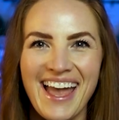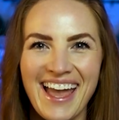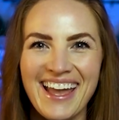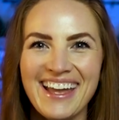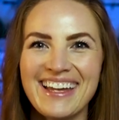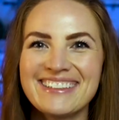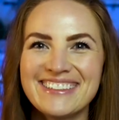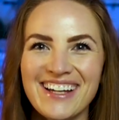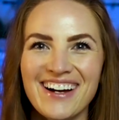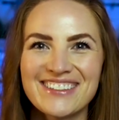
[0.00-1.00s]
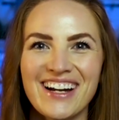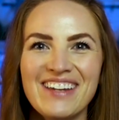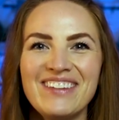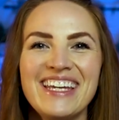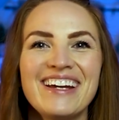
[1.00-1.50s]
Hey, Dr.
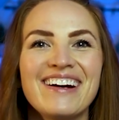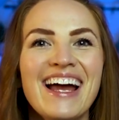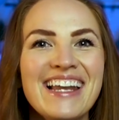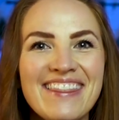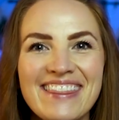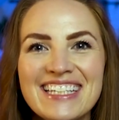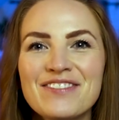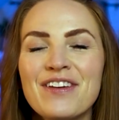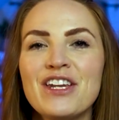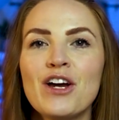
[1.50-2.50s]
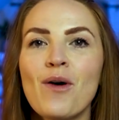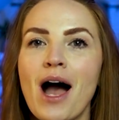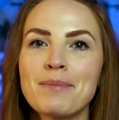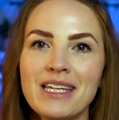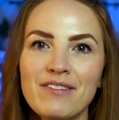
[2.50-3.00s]
Amy here, and in this video,
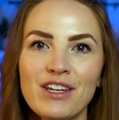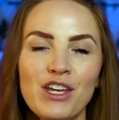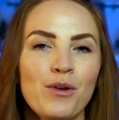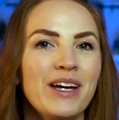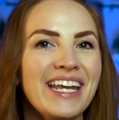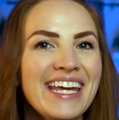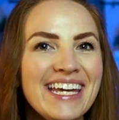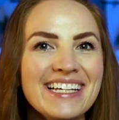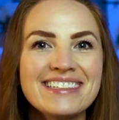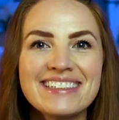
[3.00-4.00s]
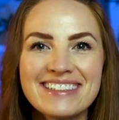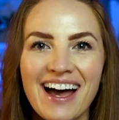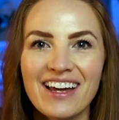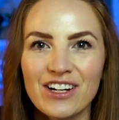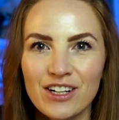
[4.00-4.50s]
I'm giving you an
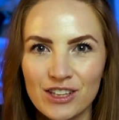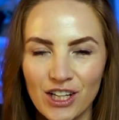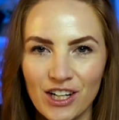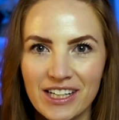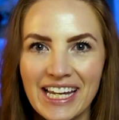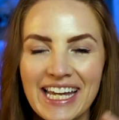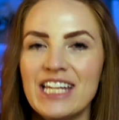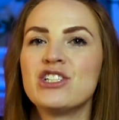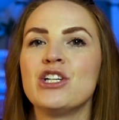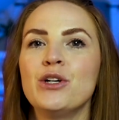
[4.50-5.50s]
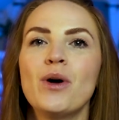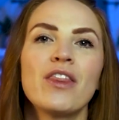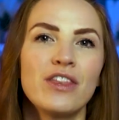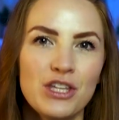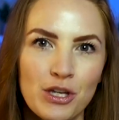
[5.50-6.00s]
insider look into
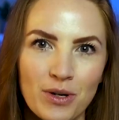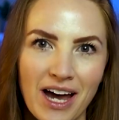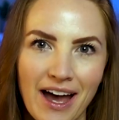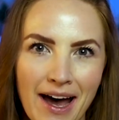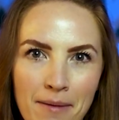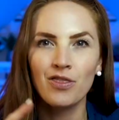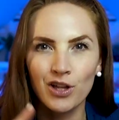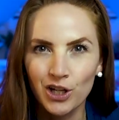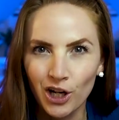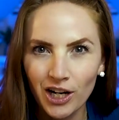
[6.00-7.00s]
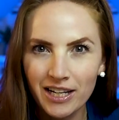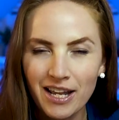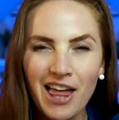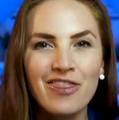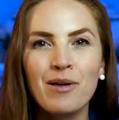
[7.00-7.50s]
the YUKA app. The
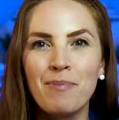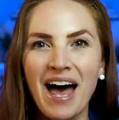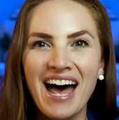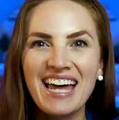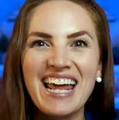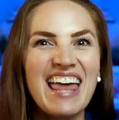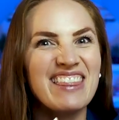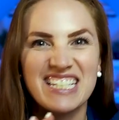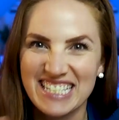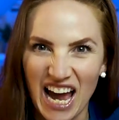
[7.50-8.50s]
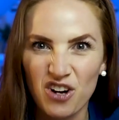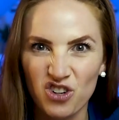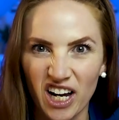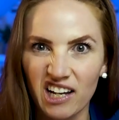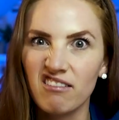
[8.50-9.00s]
good, the bad, and the
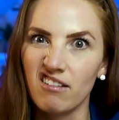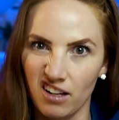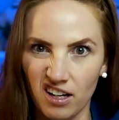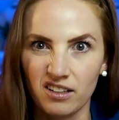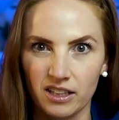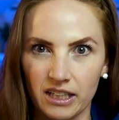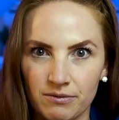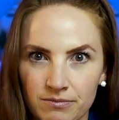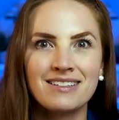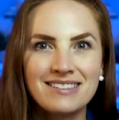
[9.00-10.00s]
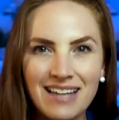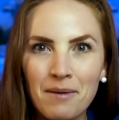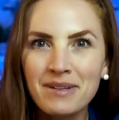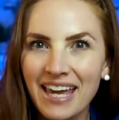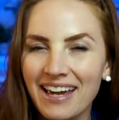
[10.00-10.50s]
downright ugly.
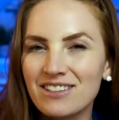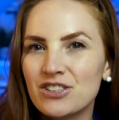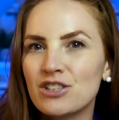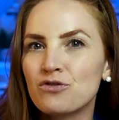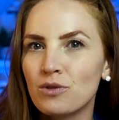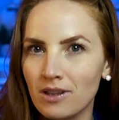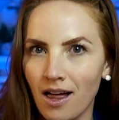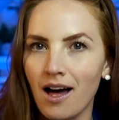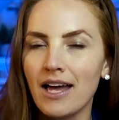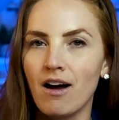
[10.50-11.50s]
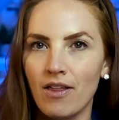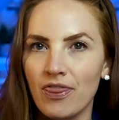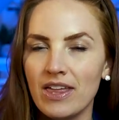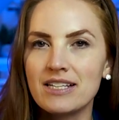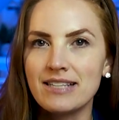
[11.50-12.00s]
Some cancers rely on
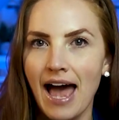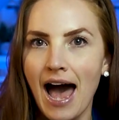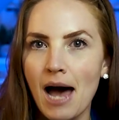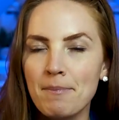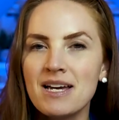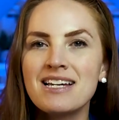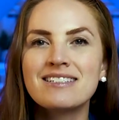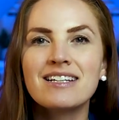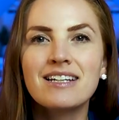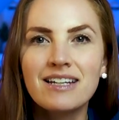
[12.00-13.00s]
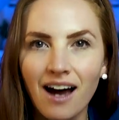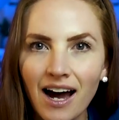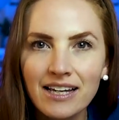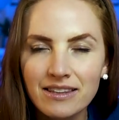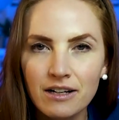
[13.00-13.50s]
this app to
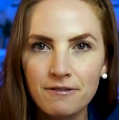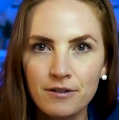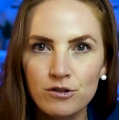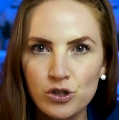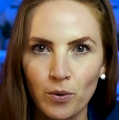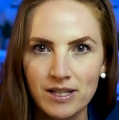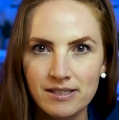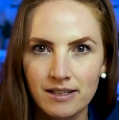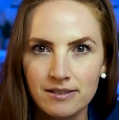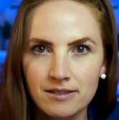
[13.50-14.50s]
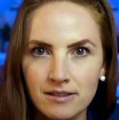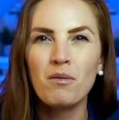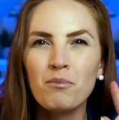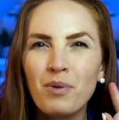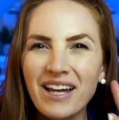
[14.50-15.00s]
guide their food choices,
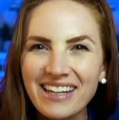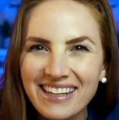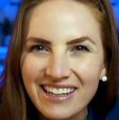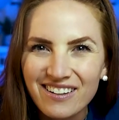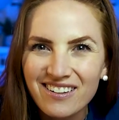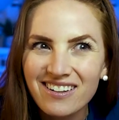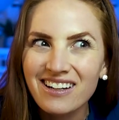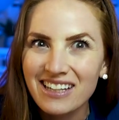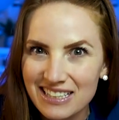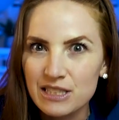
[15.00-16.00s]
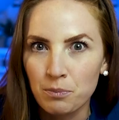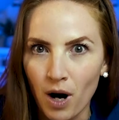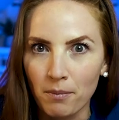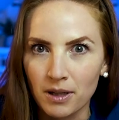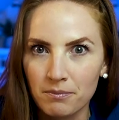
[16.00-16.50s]
but here is the
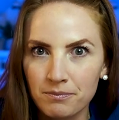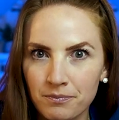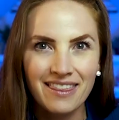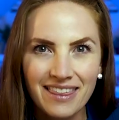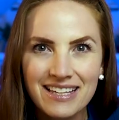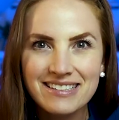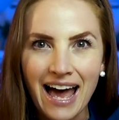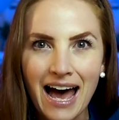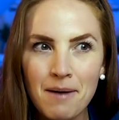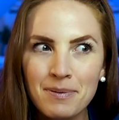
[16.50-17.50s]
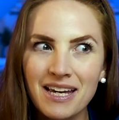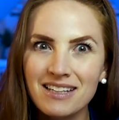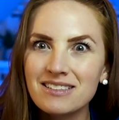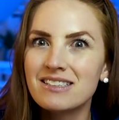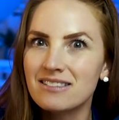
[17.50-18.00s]
problem. This app
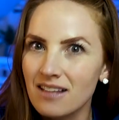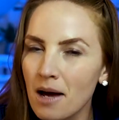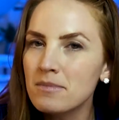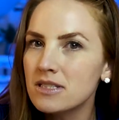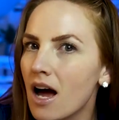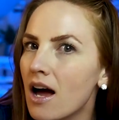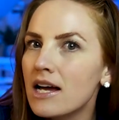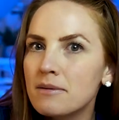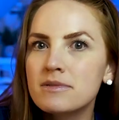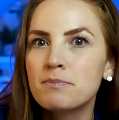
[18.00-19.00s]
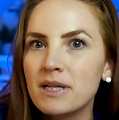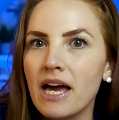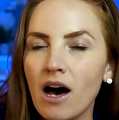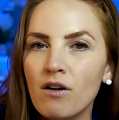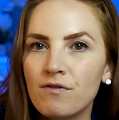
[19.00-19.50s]
can sometimes be
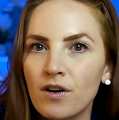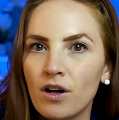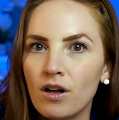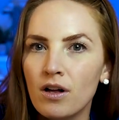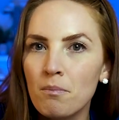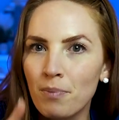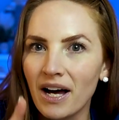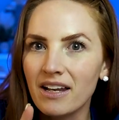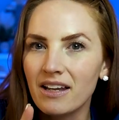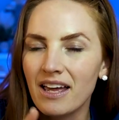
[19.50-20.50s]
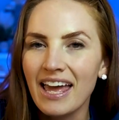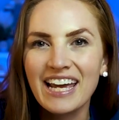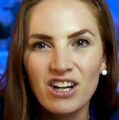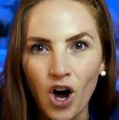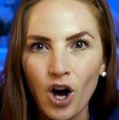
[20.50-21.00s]
helpful, but it
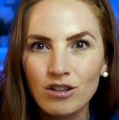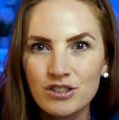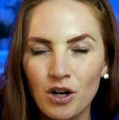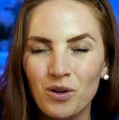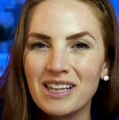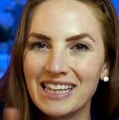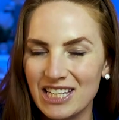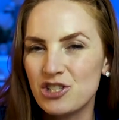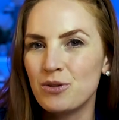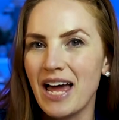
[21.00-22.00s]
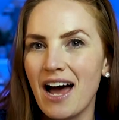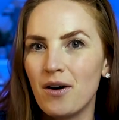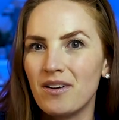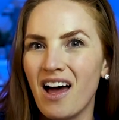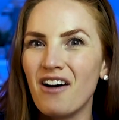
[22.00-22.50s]
can also lead you
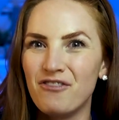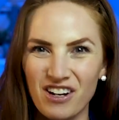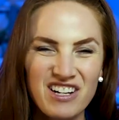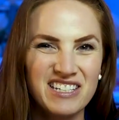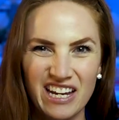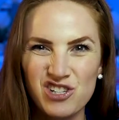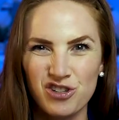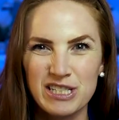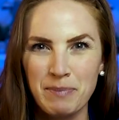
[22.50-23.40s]
down a very dangerous